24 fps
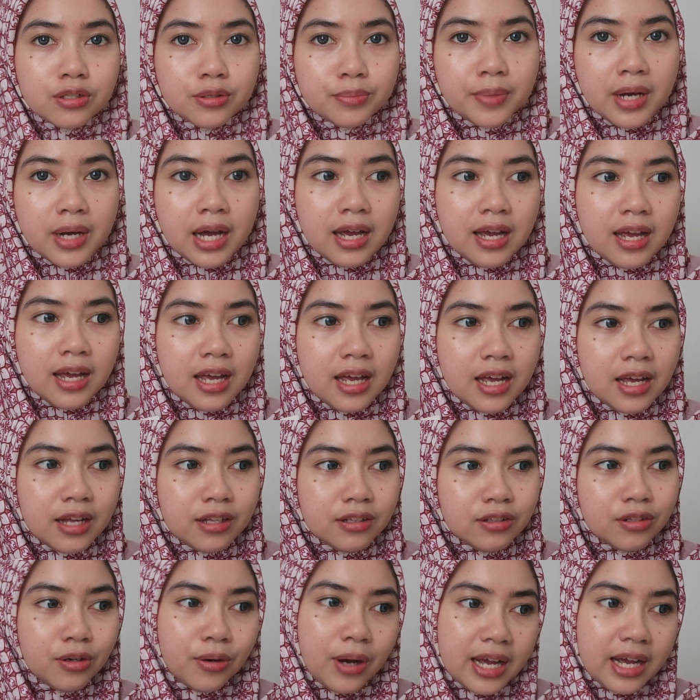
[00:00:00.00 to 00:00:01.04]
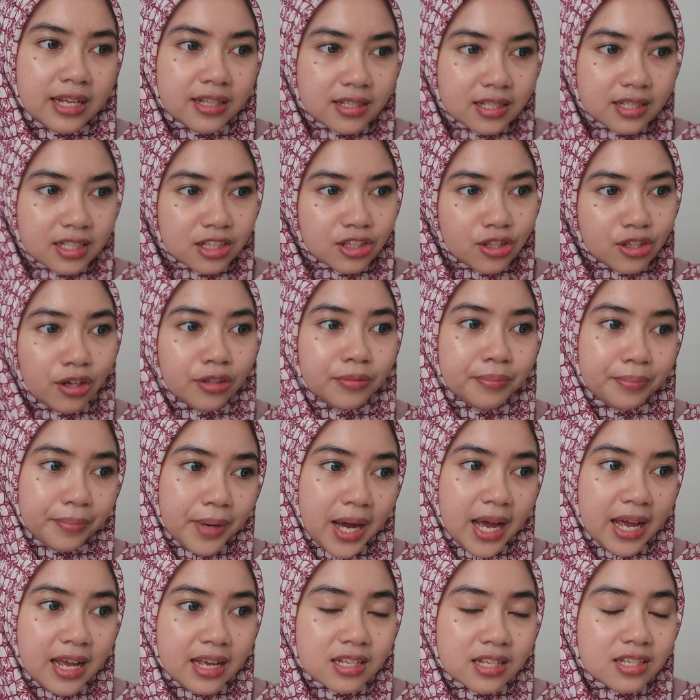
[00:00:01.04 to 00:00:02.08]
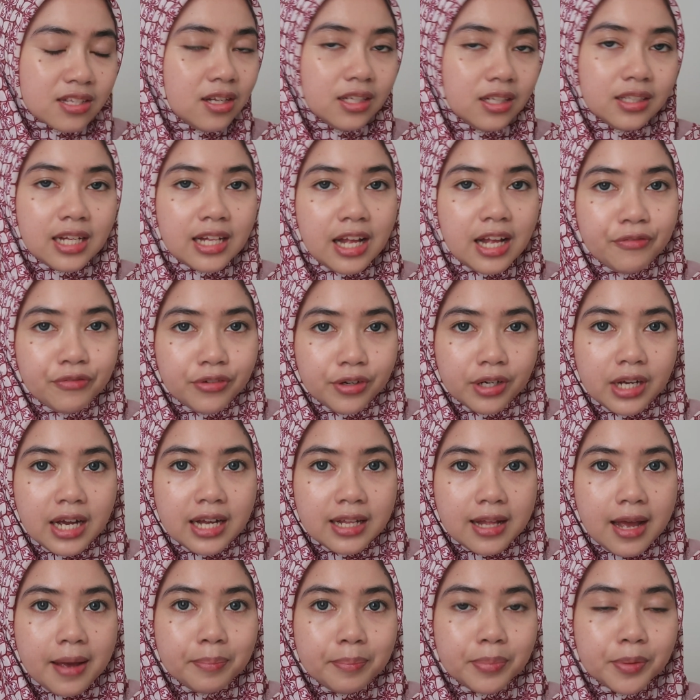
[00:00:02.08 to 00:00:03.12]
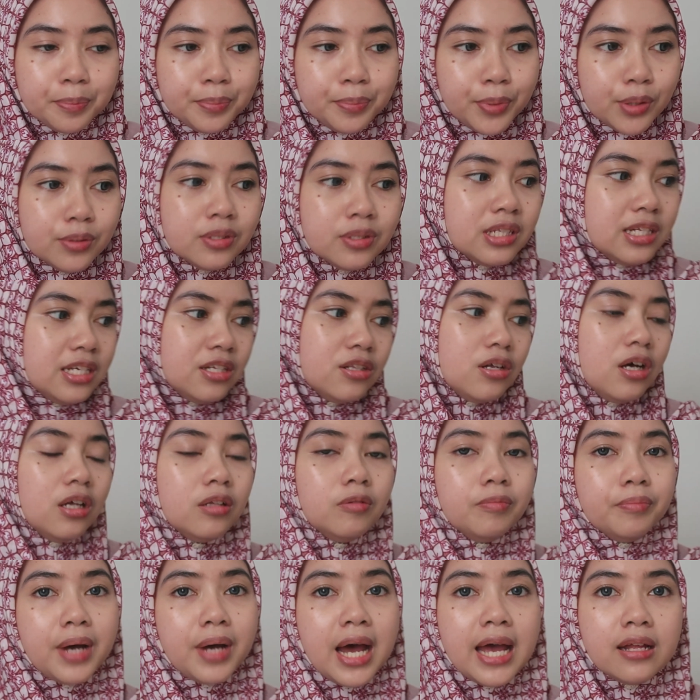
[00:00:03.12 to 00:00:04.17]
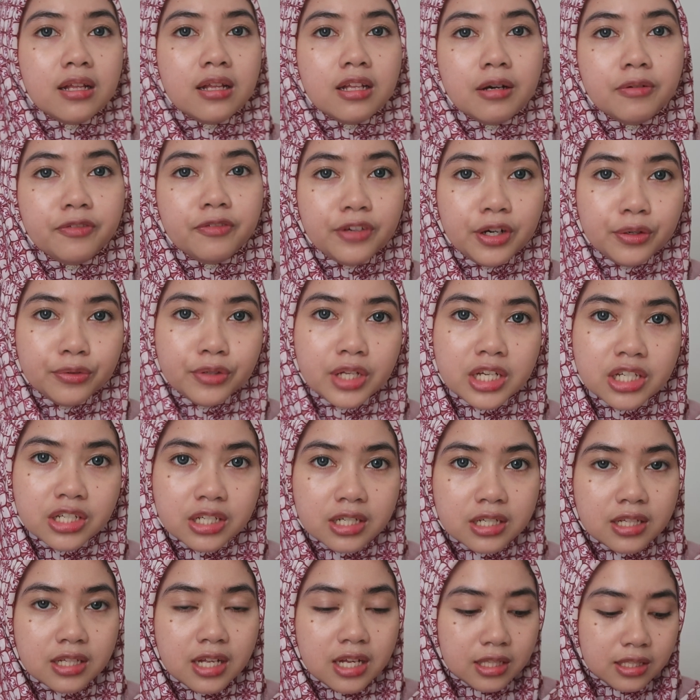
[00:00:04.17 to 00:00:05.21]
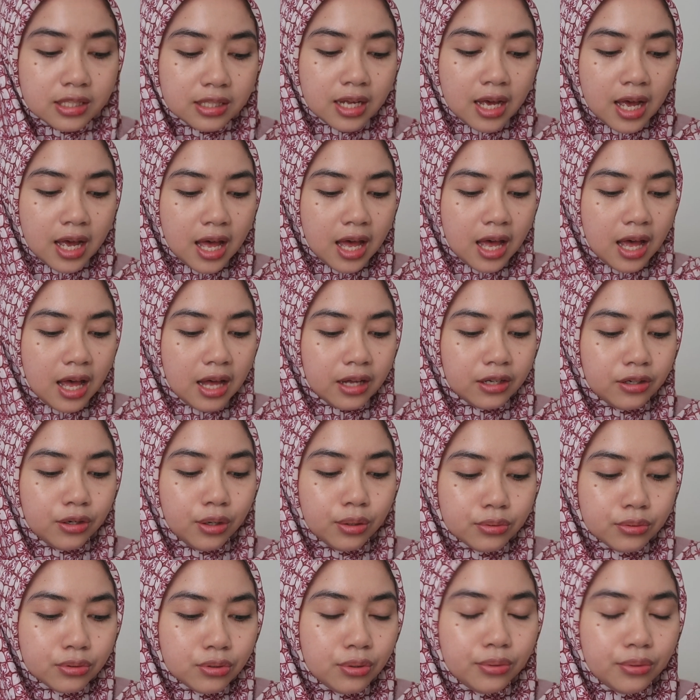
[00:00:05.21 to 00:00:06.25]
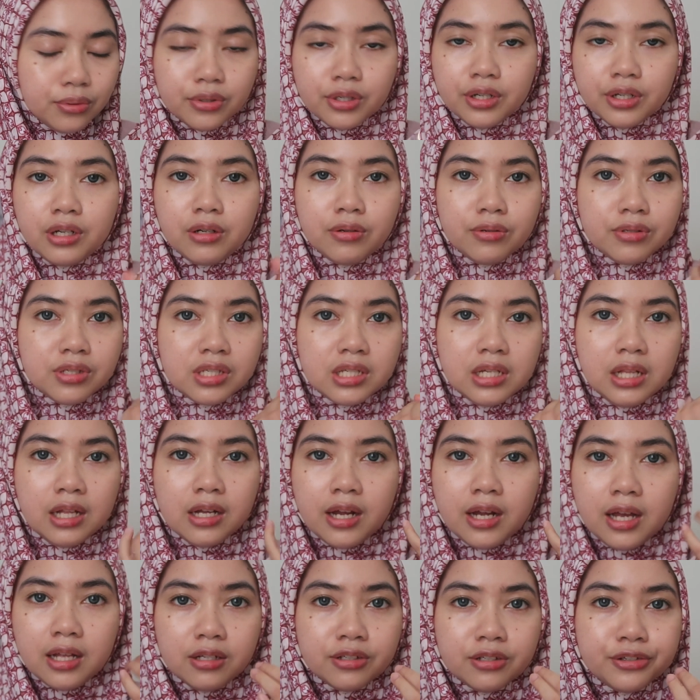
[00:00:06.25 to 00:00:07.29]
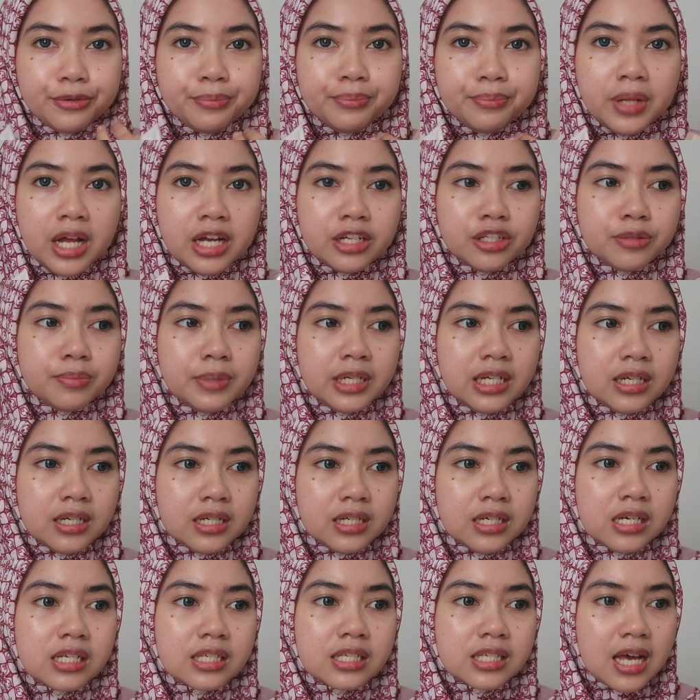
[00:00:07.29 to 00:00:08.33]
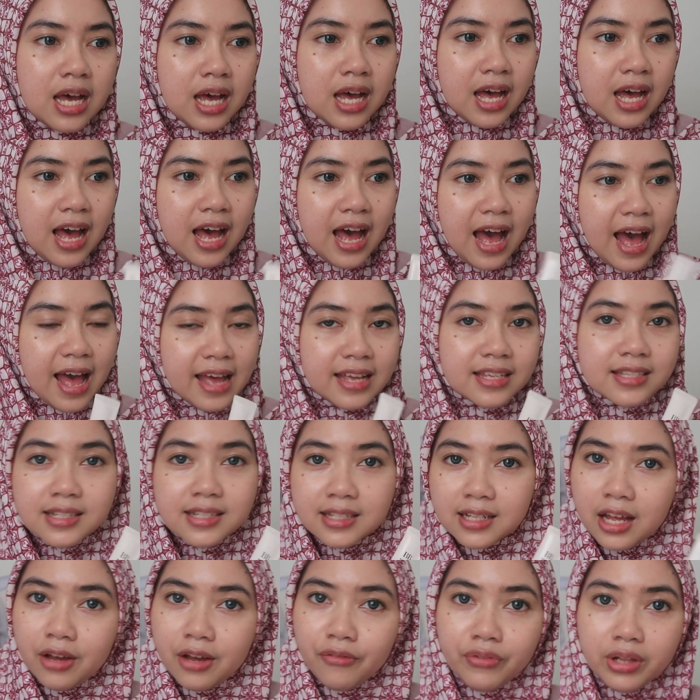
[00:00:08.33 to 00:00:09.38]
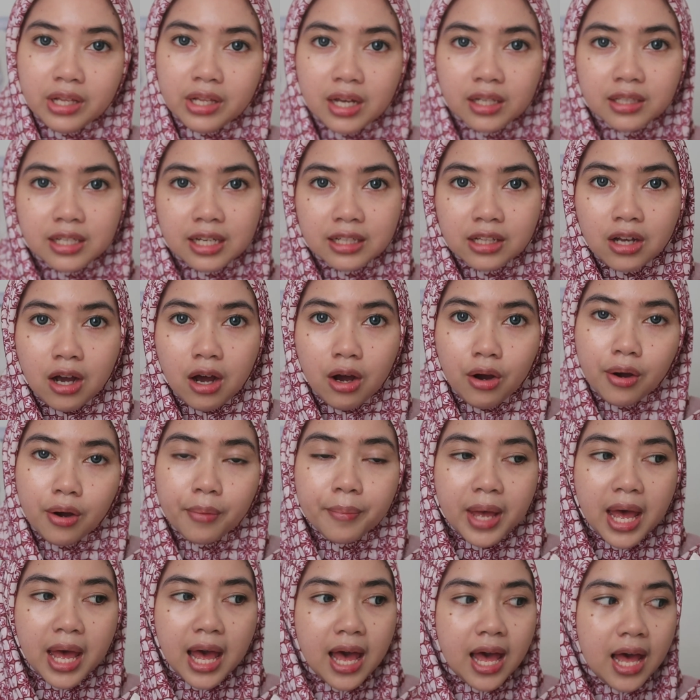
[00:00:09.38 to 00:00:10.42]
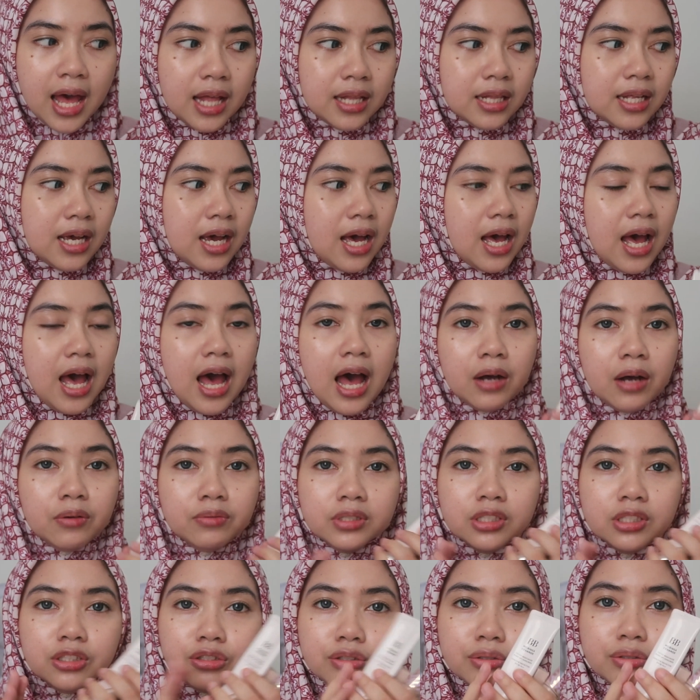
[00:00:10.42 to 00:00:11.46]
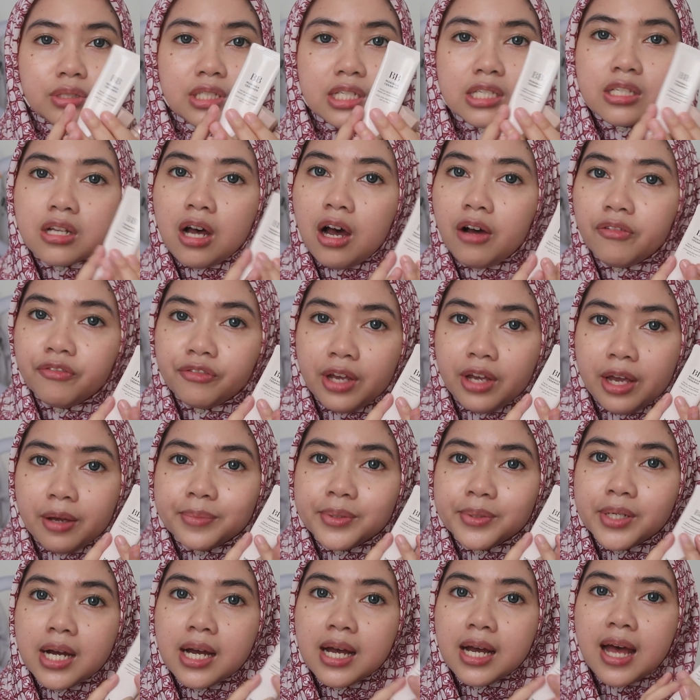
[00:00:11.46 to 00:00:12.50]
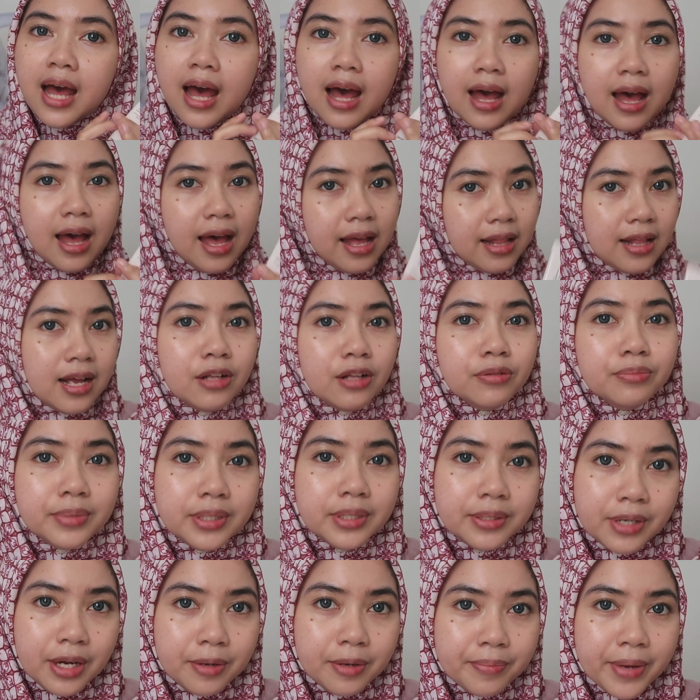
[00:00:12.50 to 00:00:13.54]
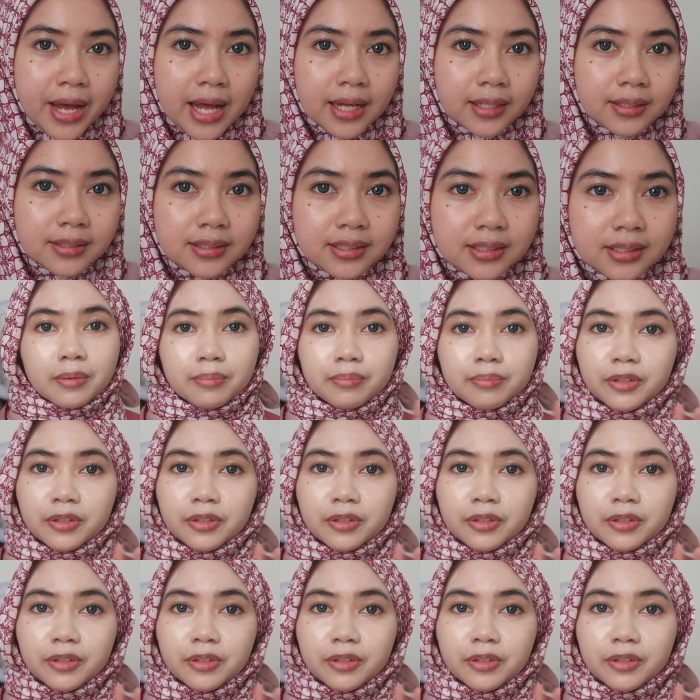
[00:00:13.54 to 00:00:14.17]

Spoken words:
to buy. No, I did not buy. It's not that I forgot. I purposely not buy their foundation and contour, concealer, and cream blush because I still have a lot at home, and I will do this off camera and I'll be right back.